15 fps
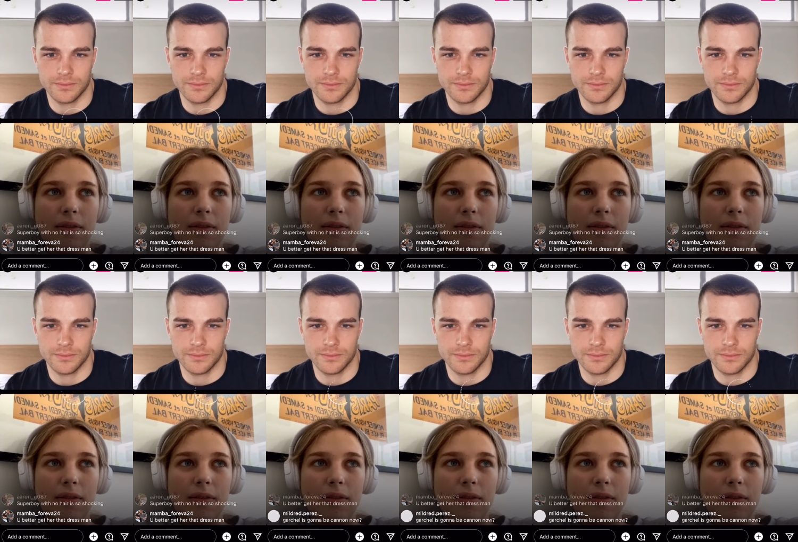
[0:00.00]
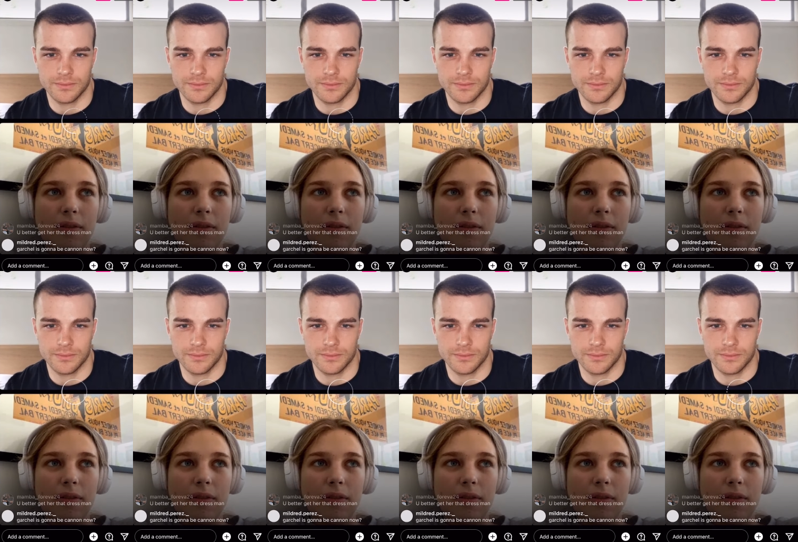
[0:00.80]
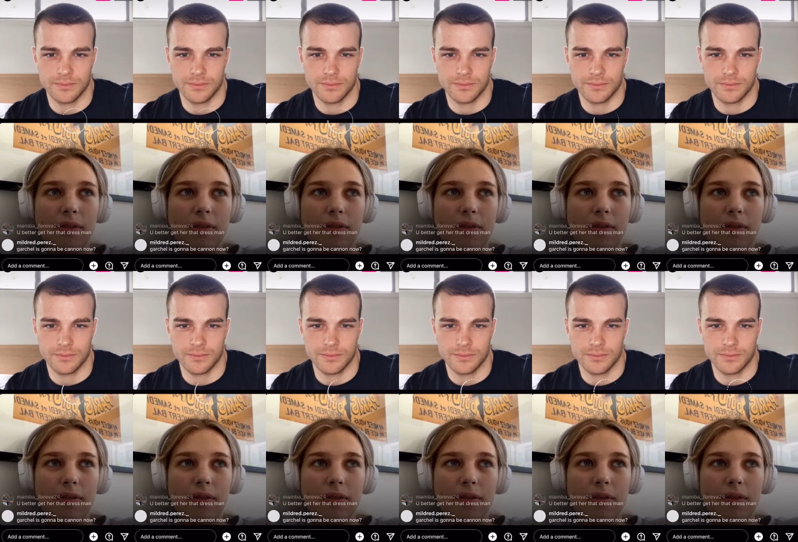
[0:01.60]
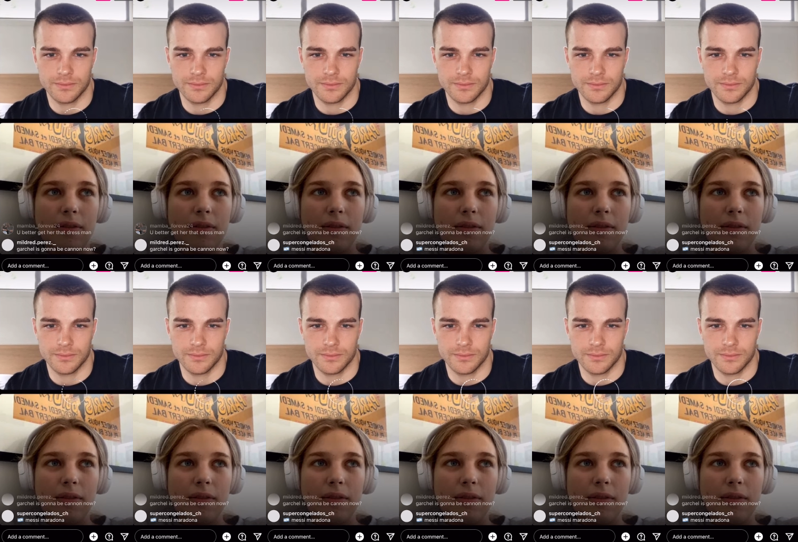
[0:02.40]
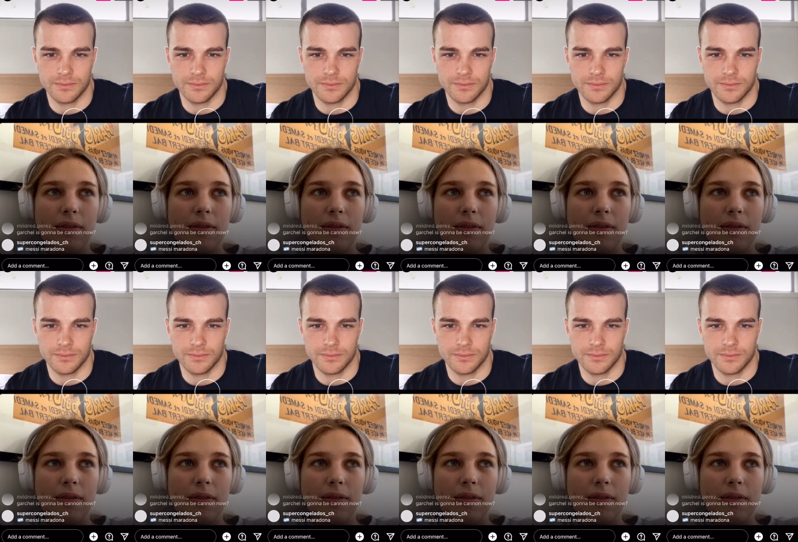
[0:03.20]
Nobody speaks.